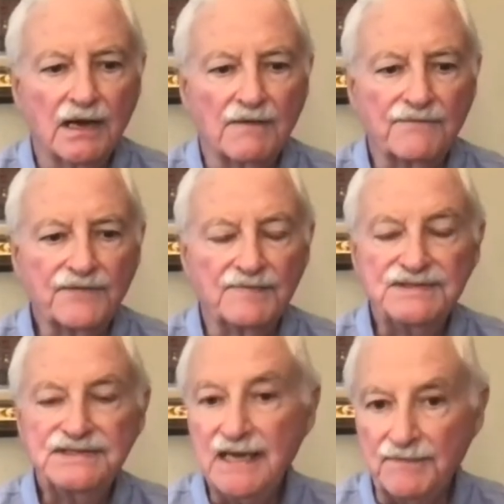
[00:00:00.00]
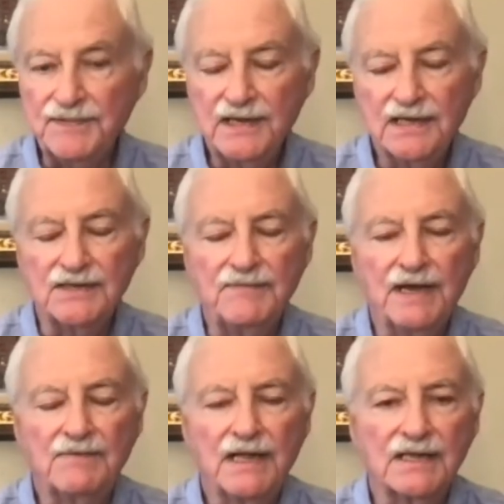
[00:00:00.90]
From Tip in the
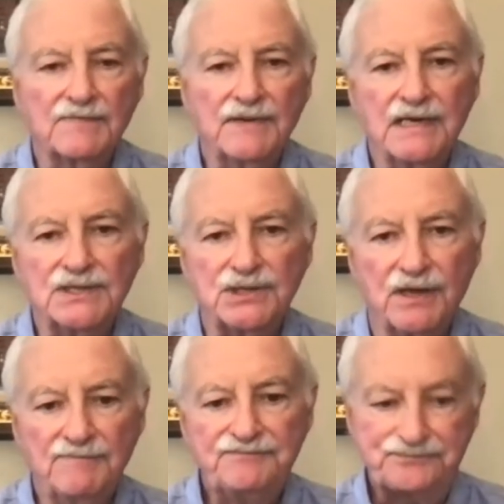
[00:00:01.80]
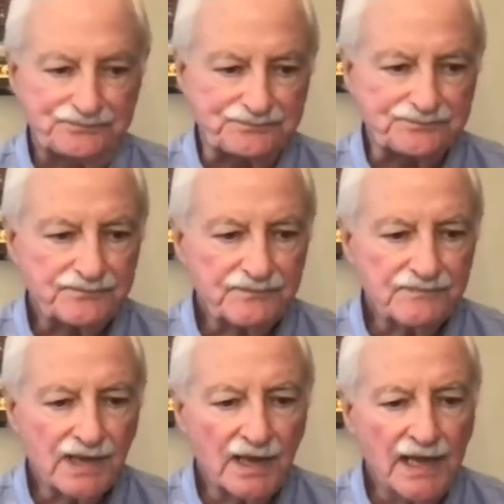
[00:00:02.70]
Belmullet Peninsula.
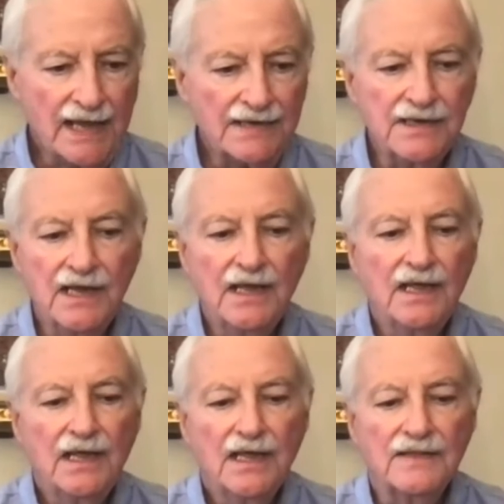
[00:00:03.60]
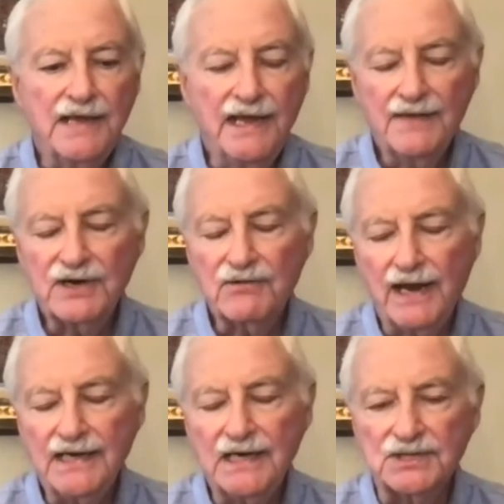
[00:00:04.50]
And they
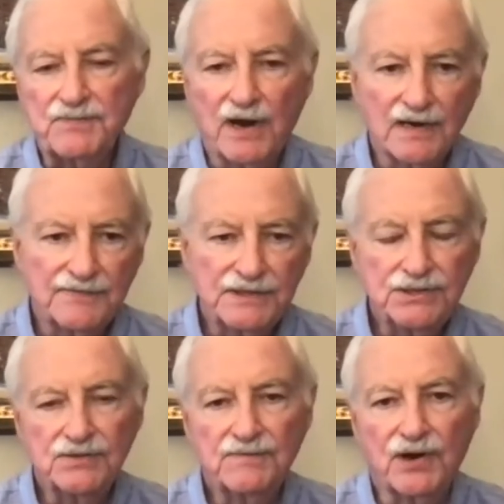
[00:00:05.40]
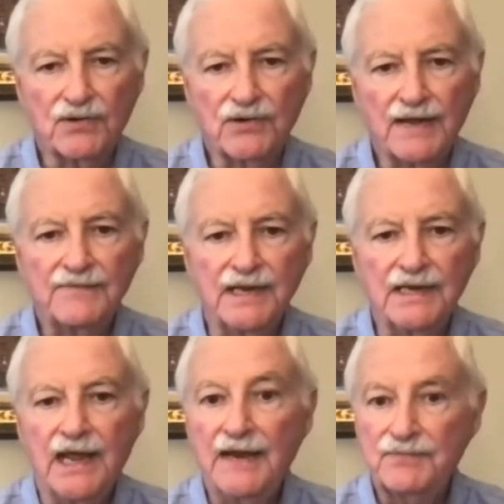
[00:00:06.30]
emigrated as part of the Tuke program in
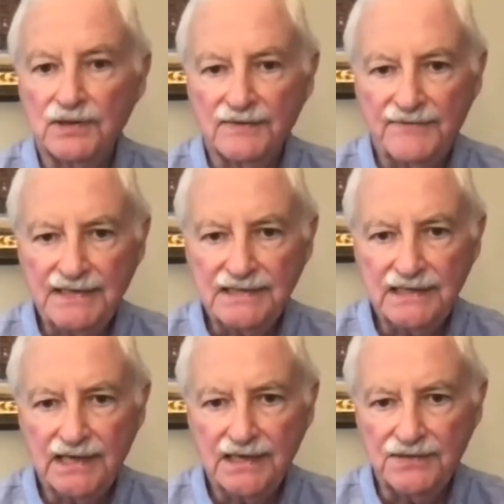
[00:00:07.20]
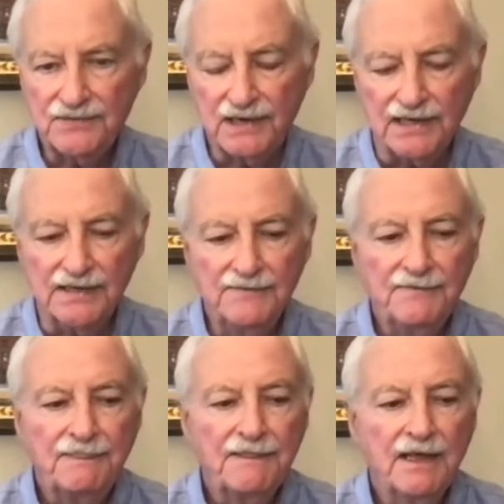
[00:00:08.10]
April of 1883,
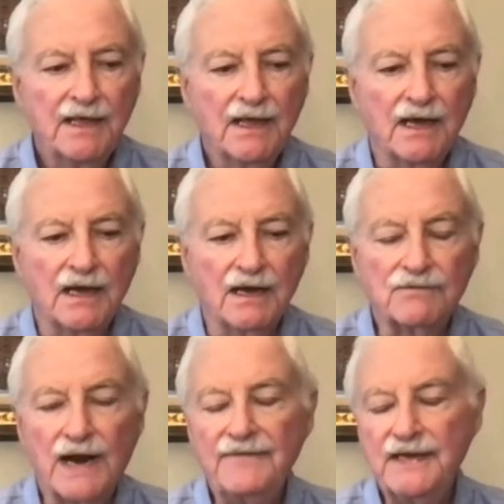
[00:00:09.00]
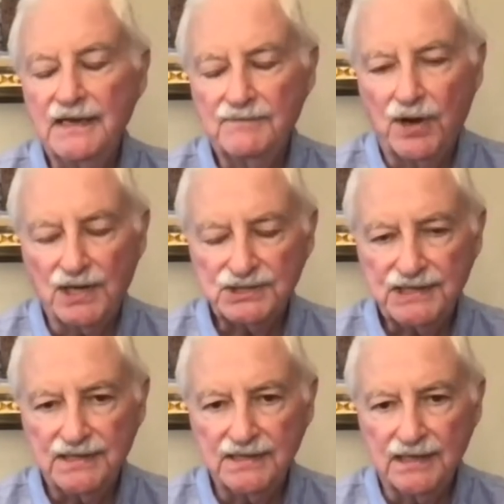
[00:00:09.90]
arriving in
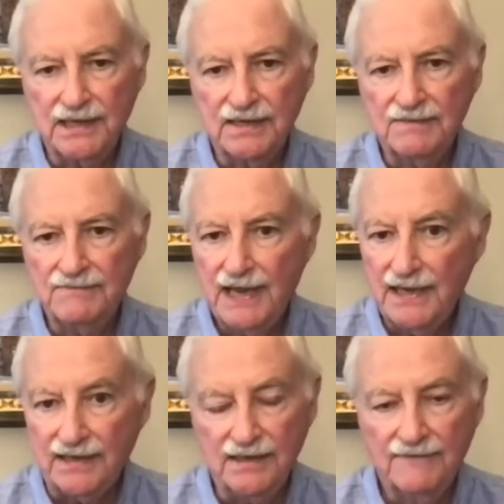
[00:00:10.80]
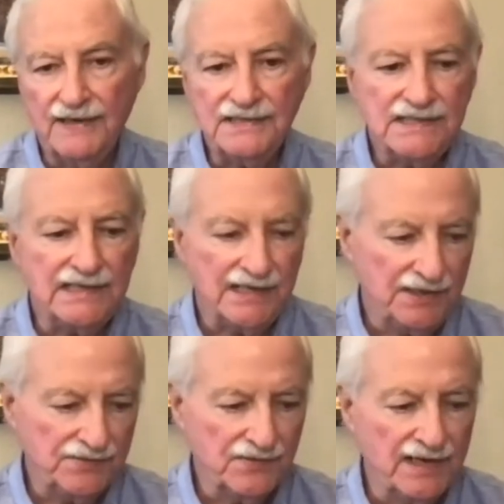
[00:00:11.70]
Boston in May of
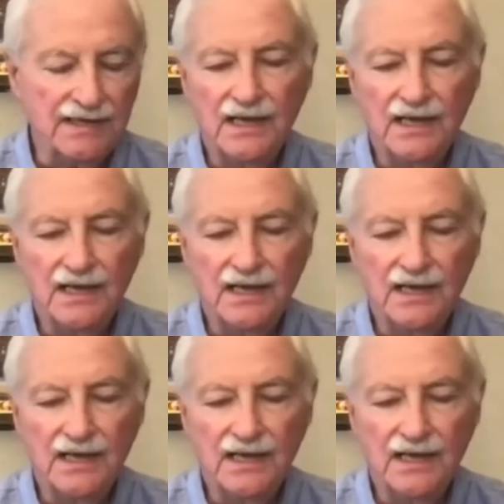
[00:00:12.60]
1883.